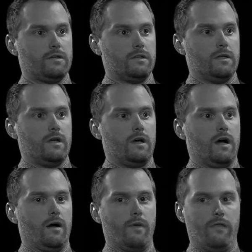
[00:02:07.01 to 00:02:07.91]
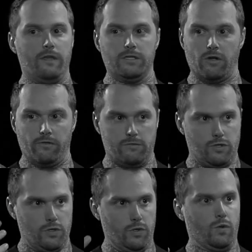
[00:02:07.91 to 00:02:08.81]
And these are
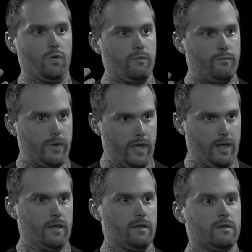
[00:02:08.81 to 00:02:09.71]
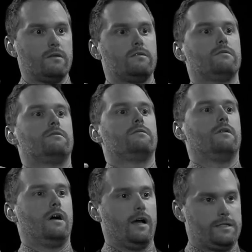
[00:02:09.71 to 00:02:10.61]
2 big
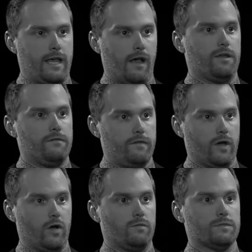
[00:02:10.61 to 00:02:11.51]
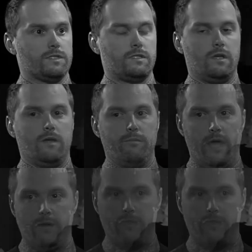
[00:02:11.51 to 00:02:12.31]
Italian films made by